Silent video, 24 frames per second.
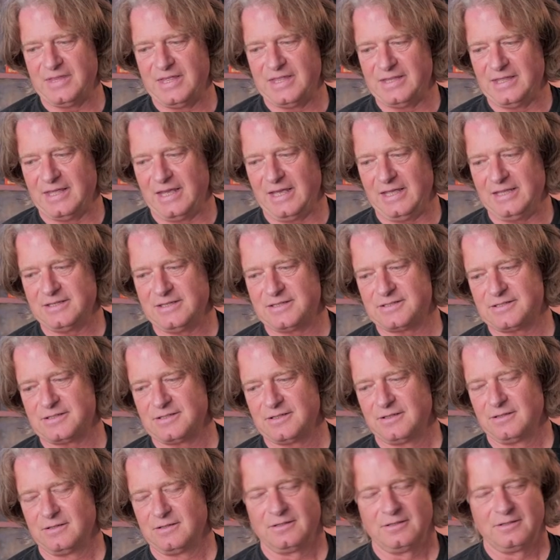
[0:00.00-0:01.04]
his
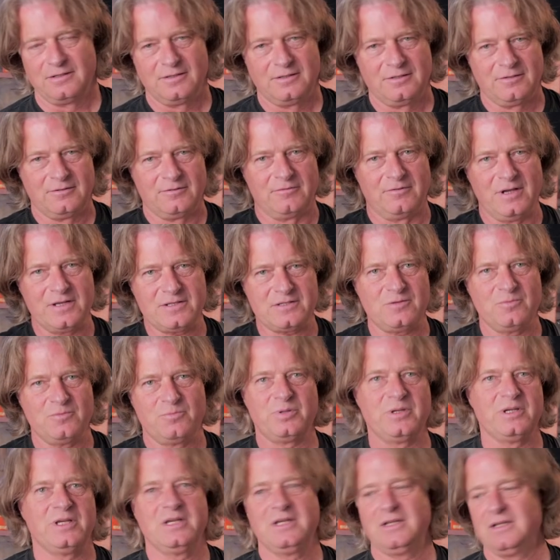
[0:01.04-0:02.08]

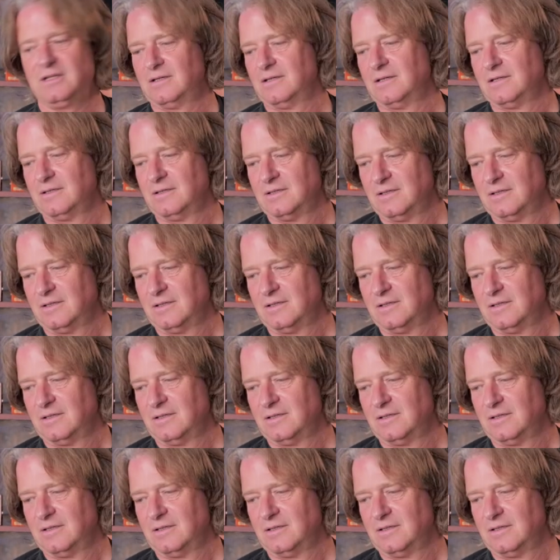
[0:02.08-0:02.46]
recipe